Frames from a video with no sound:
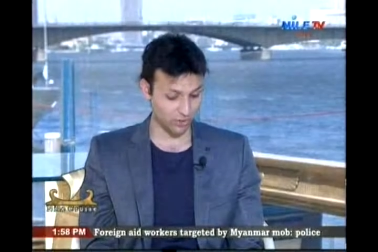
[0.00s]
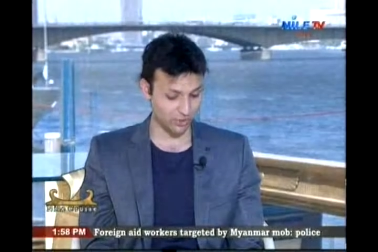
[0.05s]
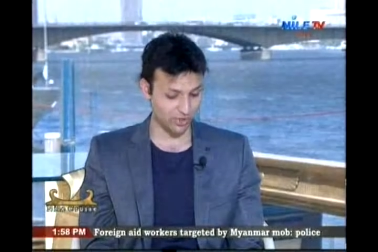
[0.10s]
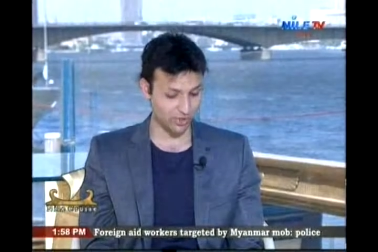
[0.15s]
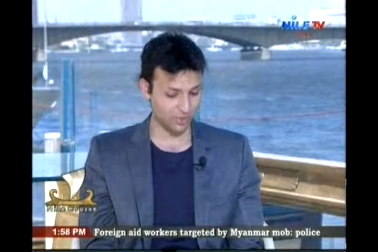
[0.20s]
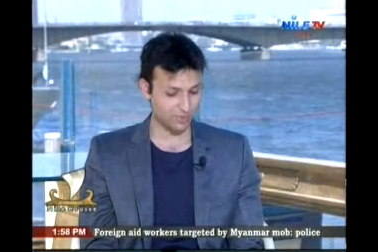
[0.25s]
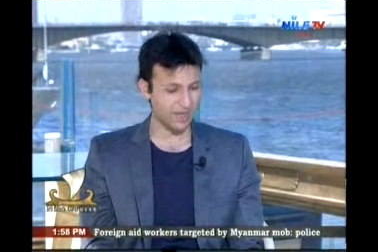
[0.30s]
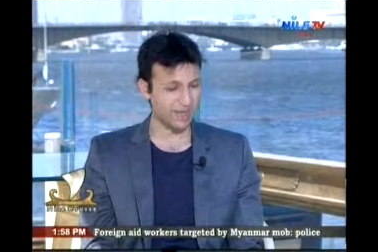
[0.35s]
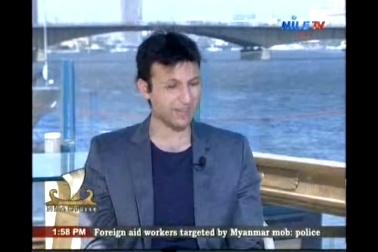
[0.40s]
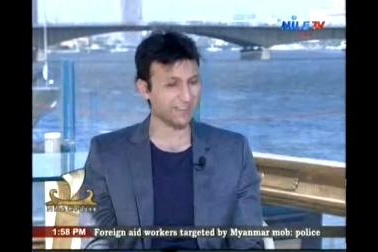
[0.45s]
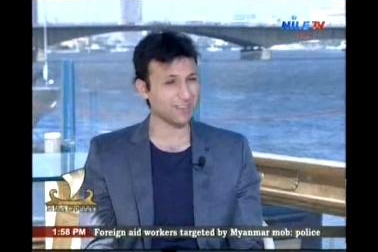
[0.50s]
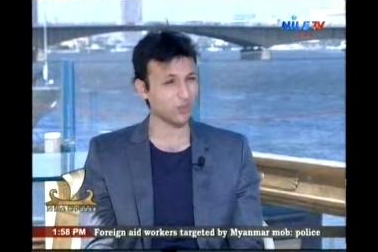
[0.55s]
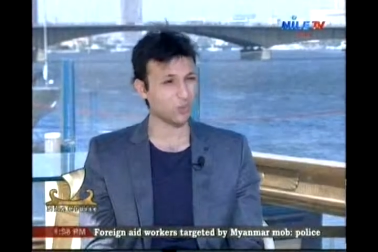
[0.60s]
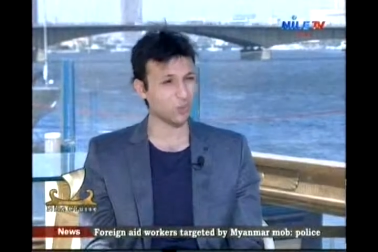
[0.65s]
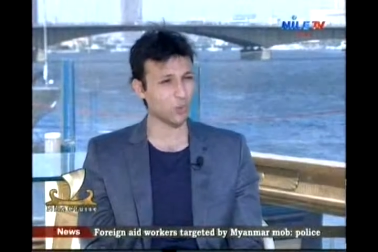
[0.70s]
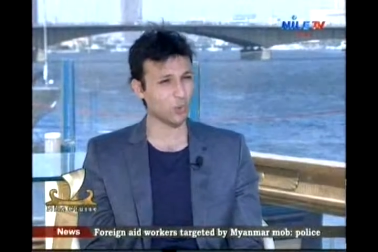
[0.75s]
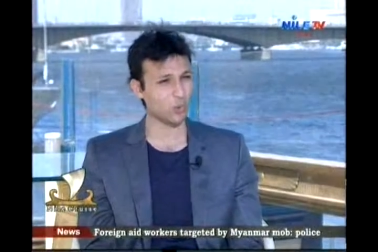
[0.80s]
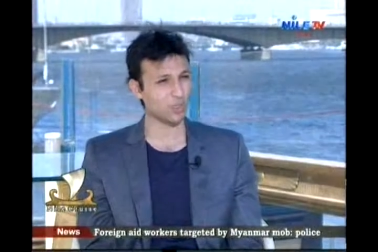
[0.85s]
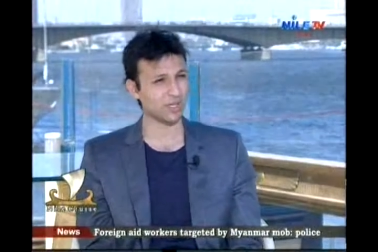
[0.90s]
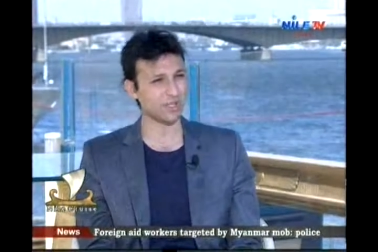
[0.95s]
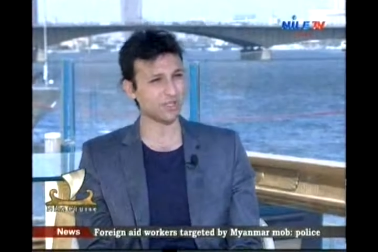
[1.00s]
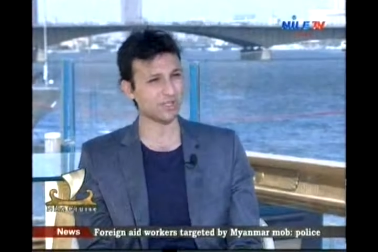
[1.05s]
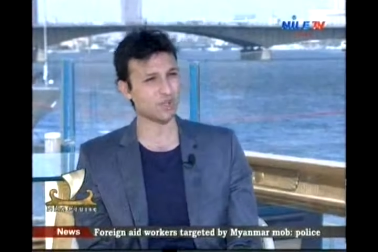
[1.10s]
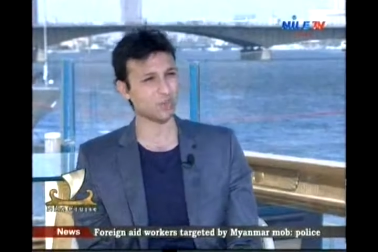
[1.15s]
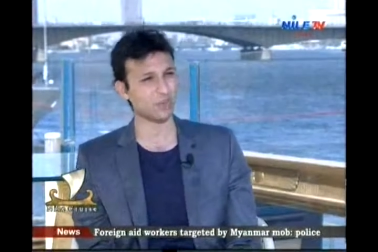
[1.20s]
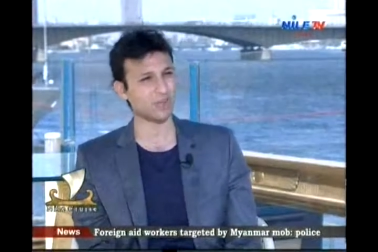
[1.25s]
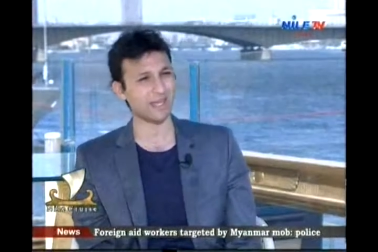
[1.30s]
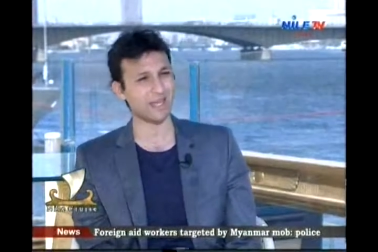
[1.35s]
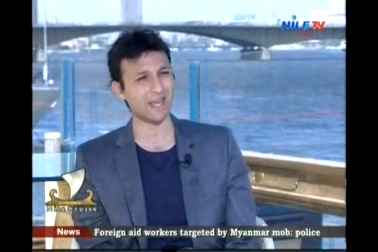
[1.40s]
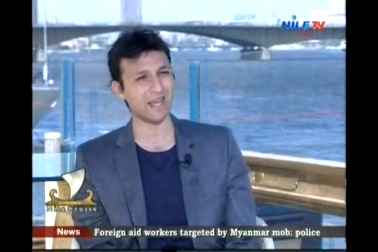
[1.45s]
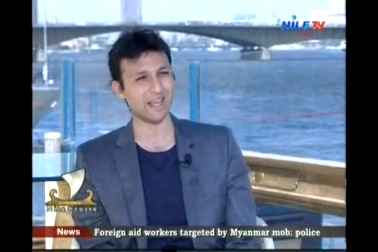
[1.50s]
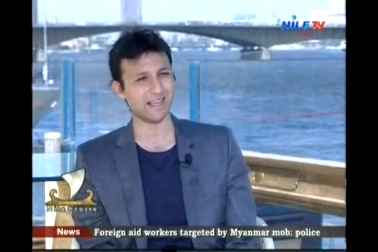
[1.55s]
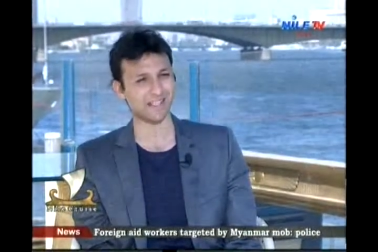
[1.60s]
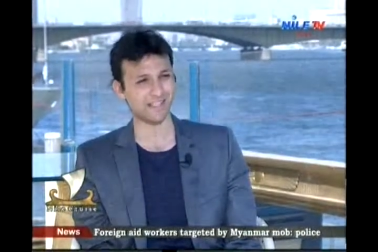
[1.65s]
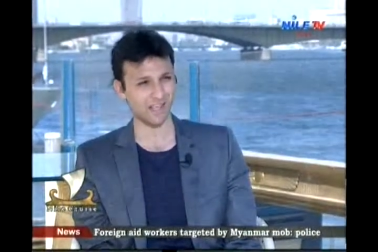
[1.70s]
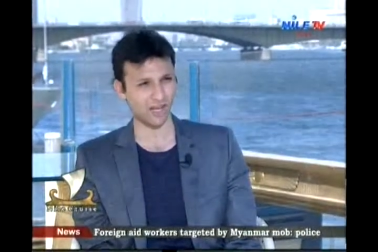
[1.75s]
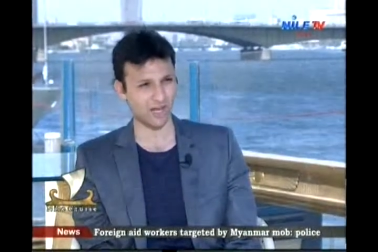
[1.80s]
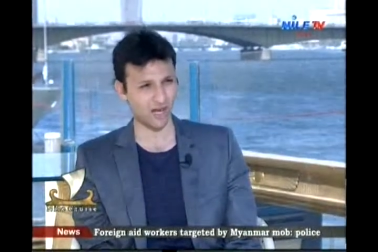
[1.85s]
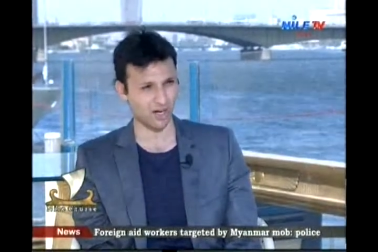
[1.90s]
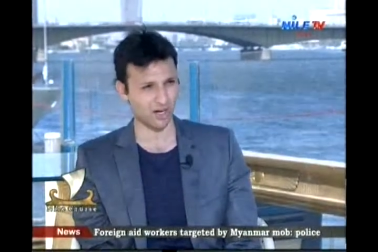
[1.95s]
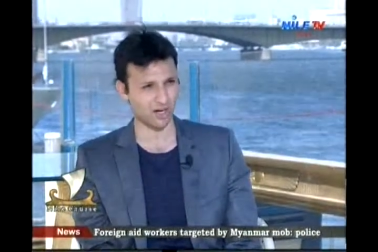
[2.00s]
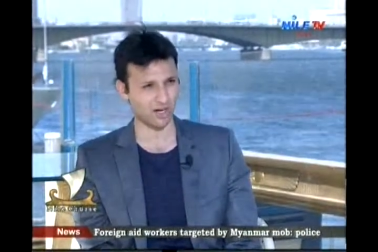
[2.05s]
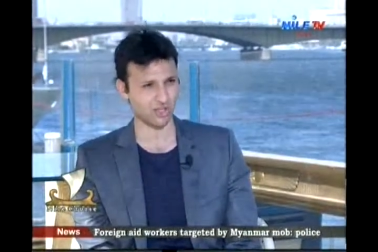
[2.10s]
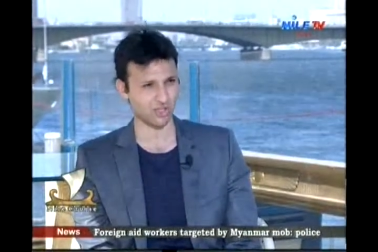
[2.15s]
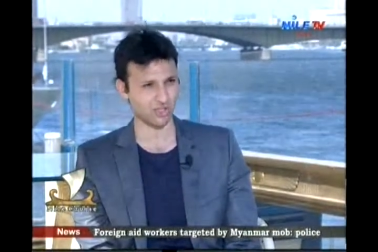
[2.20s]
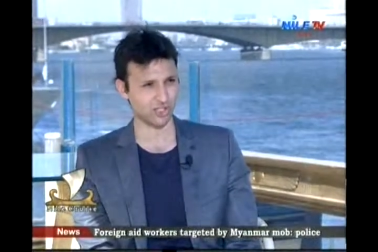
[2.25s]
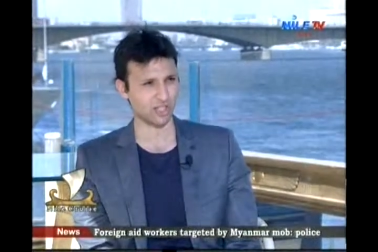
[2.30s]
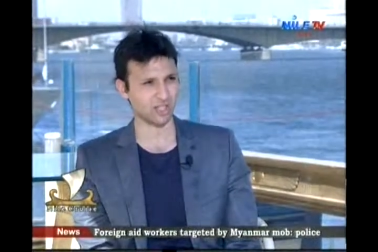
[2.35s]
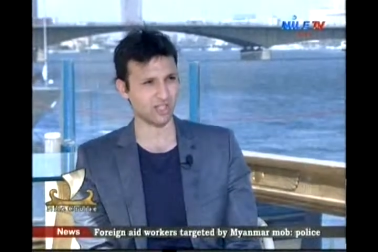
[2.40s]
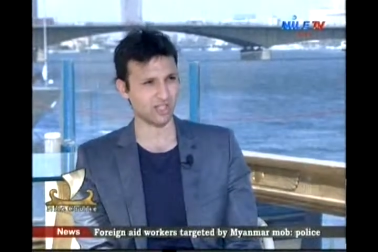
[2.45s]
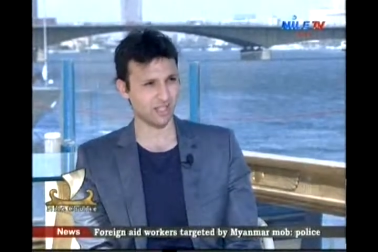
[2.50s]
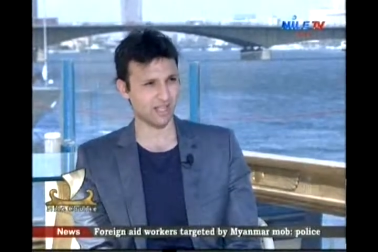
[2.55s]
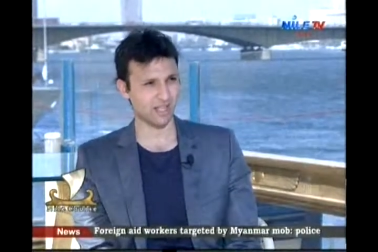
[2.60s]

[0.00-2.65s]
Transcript: Do you expect the rulings to be as harsh